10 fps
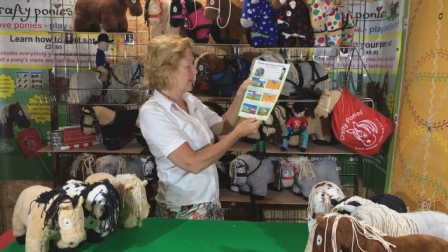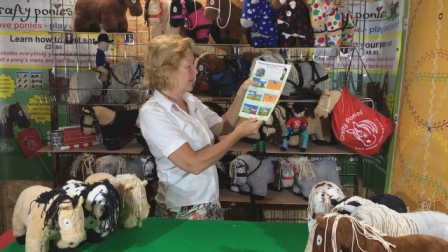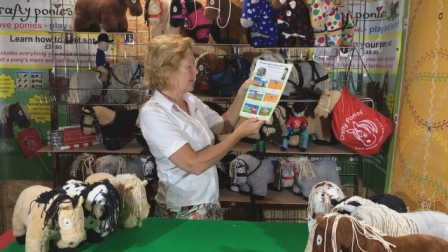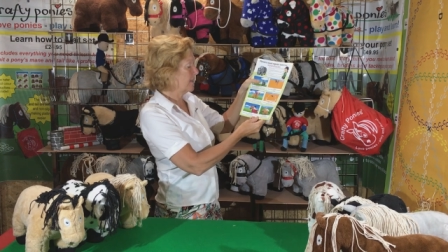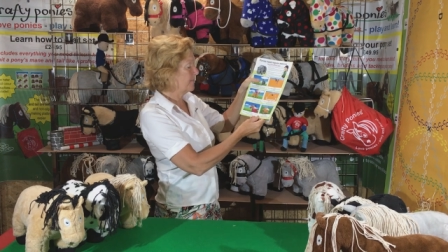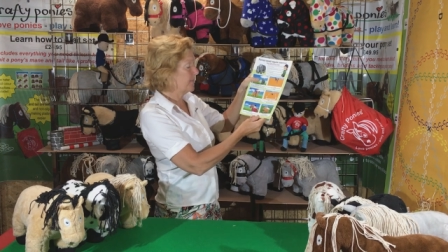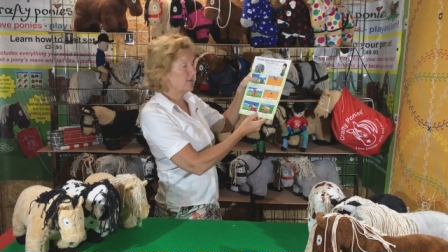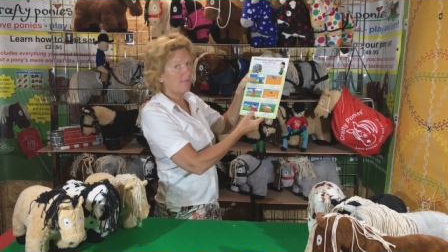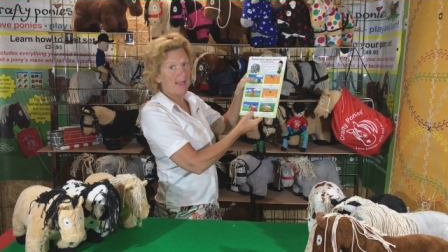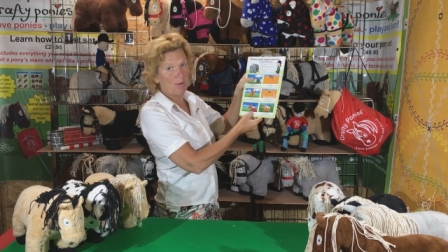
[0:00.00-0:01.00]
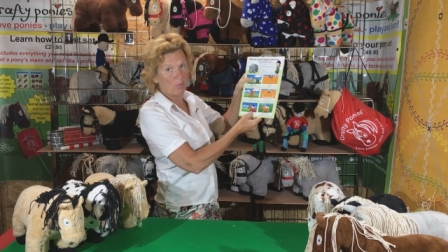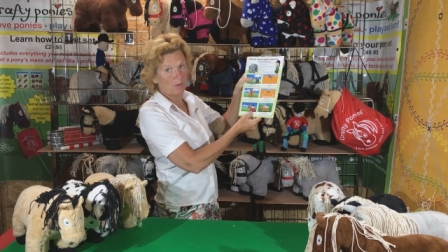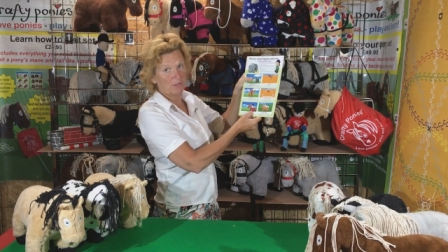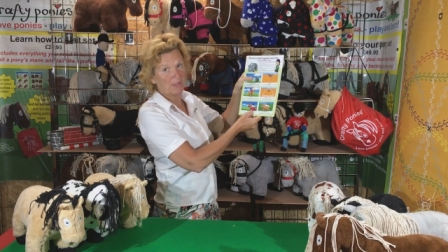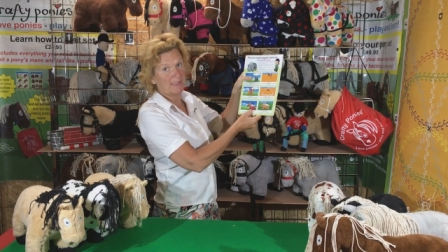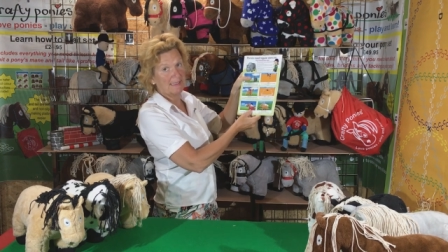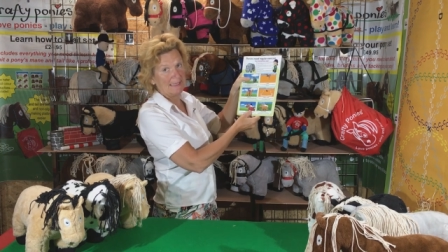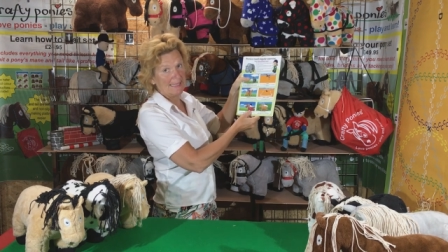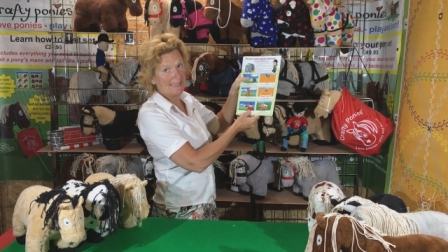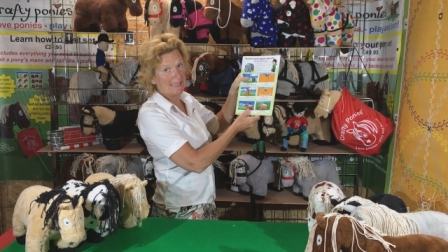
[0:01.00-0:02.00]
um, the vet wants you to
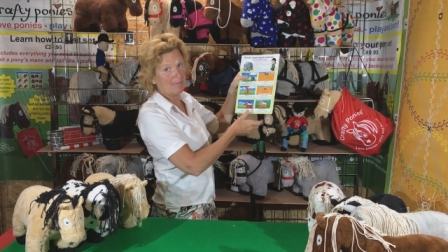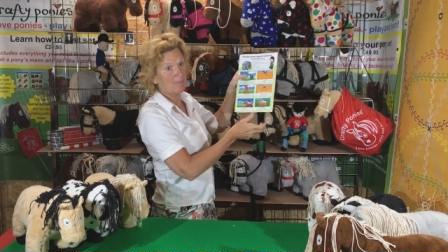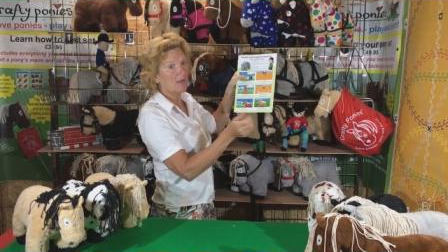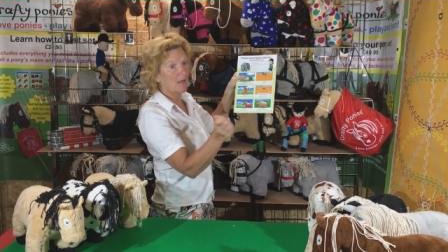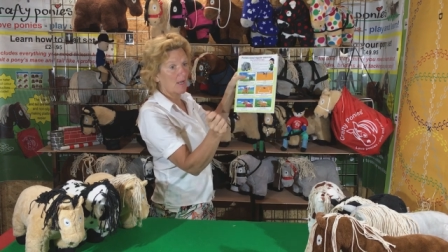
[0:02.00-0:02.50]
lead him